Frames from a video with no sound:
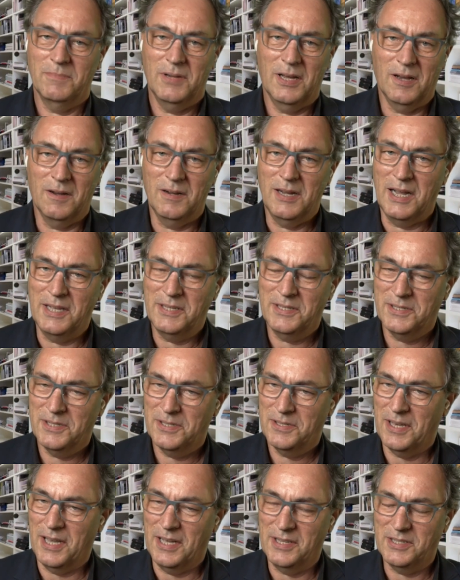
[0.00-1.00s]
you know,
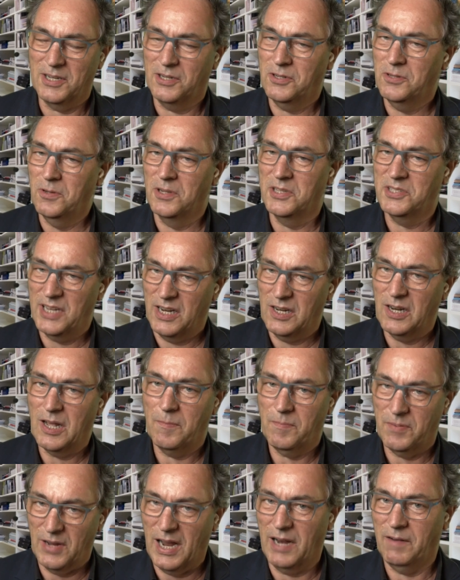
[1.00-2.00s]
it's a cool
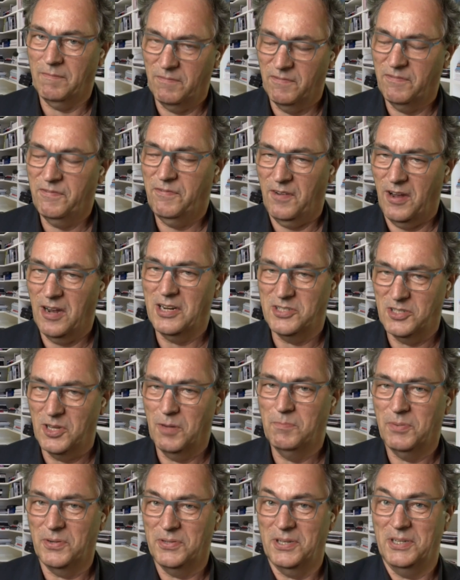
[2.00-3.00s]
setup and fairly
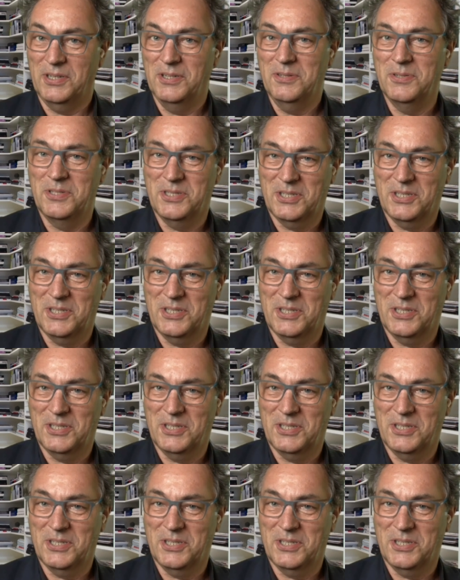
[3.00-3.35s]
simple to use.